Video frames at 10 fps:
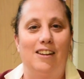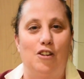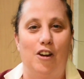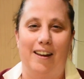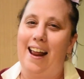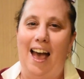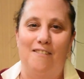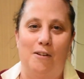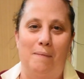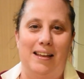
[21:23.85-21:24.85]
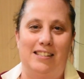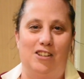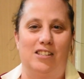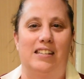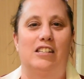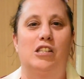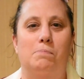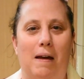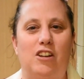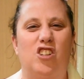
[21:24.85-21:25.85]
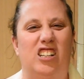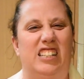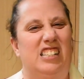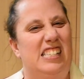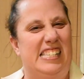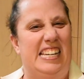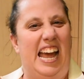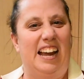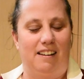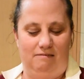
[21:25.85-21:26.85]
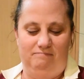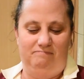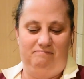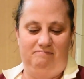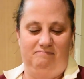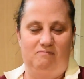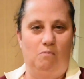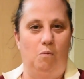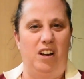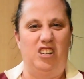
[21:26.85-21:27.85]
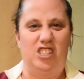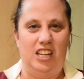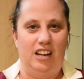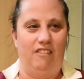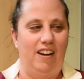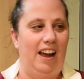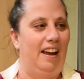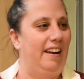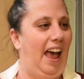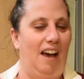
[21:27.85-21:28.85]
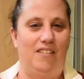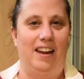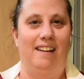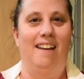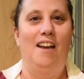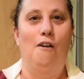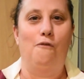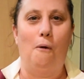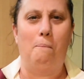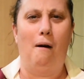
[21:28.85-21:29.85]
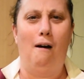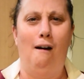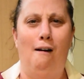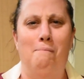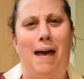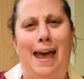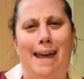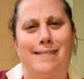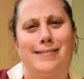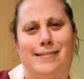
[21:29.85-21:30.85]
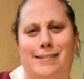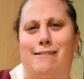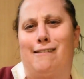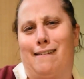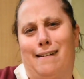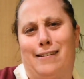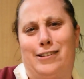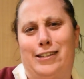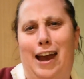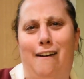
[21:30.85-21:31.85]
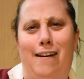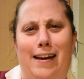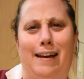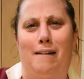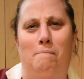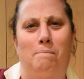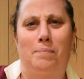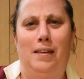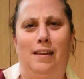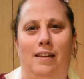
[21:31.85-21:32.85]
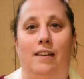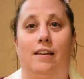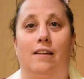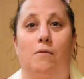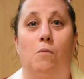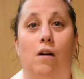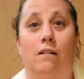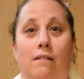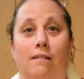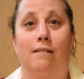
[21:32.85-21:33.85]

you can have them as just a special little snack when you're sitting around having football mates, you're sharing a... What?